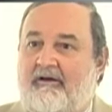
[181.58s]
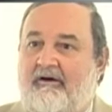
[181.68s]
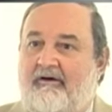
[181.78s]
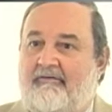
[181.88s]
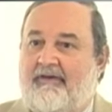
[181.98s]

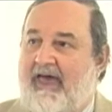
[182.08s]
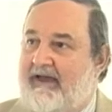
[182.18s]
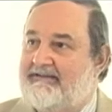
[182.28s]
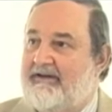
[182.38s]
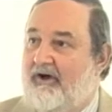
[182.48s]
of
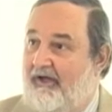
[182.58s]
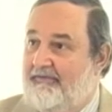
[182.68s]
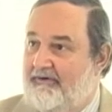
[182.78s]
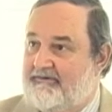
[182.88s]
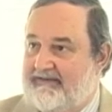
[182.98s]
acting
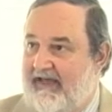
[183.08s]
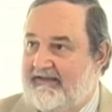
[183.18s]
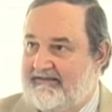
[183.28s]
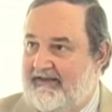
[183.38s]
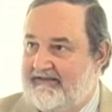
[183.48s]
on those
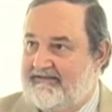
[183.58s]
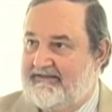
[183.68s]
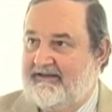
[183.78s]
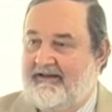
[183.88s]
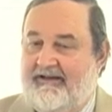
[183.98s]

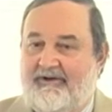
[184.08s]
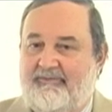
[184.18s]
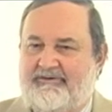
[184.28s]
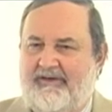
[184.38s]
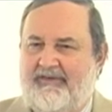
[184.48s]
assets,
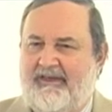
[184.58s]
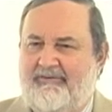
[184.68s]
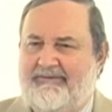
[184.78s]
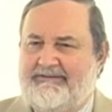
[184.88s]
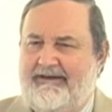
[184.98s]
which I
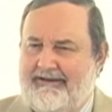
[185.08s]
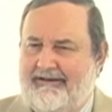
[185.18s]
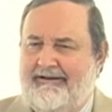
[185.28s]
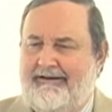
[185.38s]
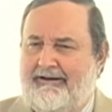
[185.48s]
think was a
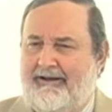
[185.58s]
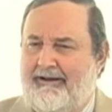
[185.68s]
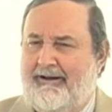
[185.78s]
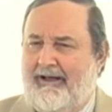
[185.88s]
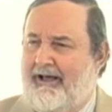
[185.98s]
little
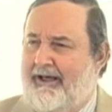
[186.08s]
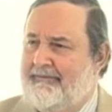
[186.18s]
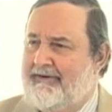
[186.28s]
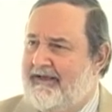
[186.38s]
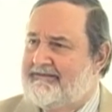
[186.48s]

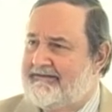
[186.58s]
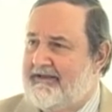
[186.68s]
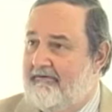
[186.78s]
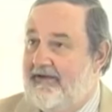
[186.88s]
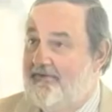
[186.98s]

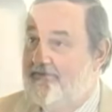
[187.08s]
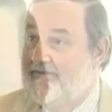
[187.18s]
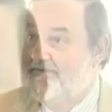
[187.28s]
unnecessary at this